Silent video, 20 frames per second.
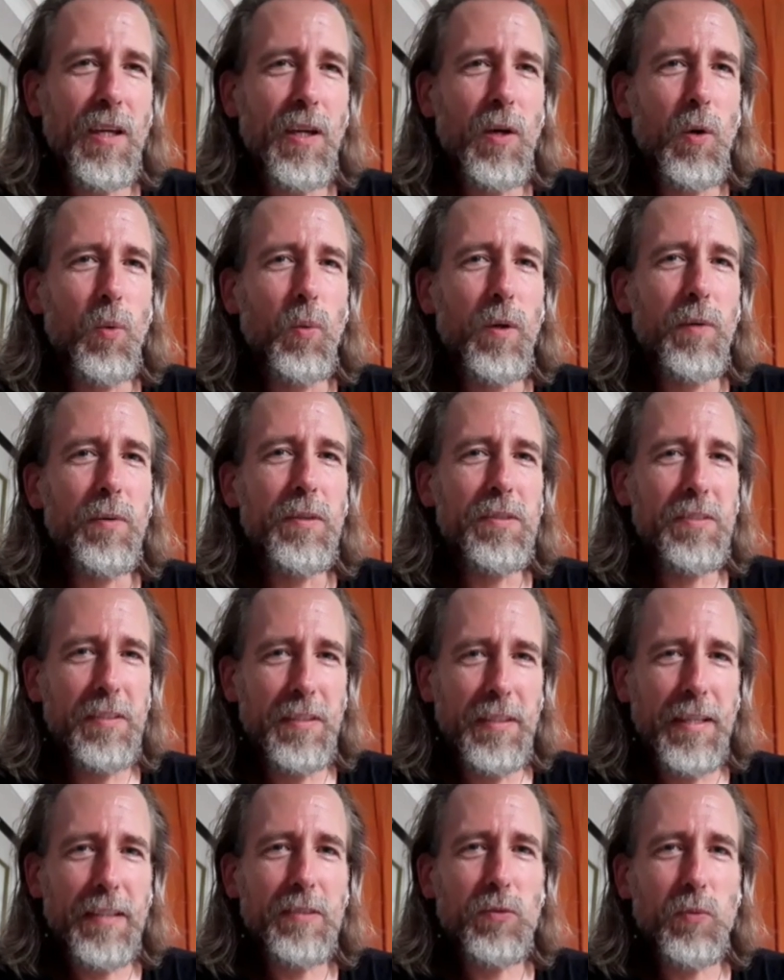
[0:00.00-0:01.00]
we will see
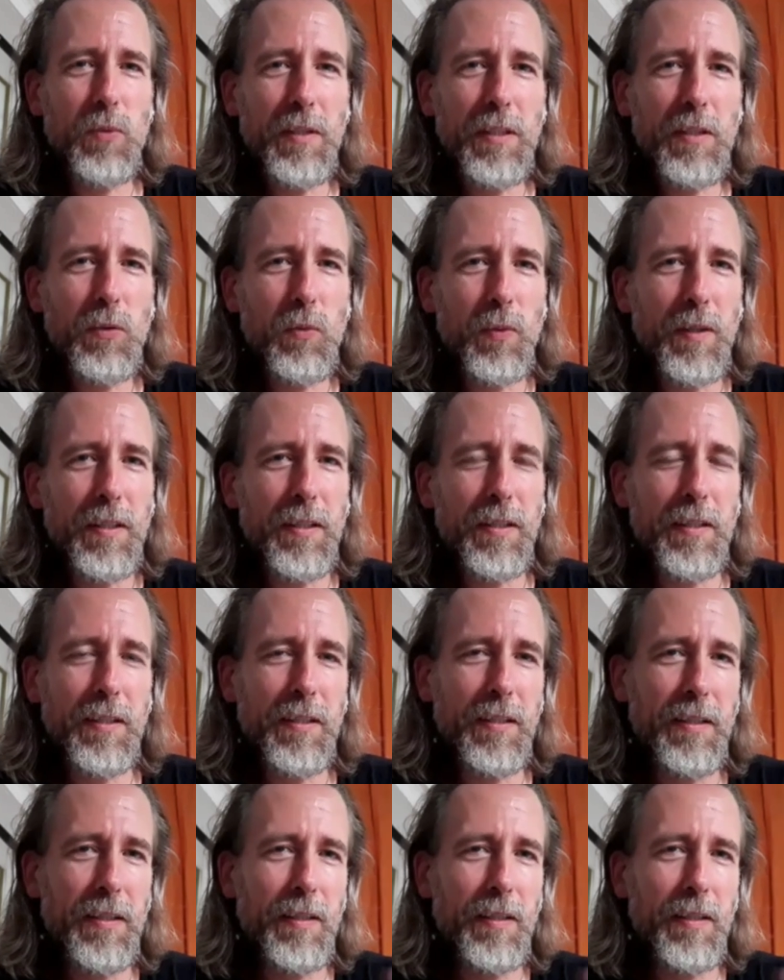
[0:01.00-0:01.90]
next week when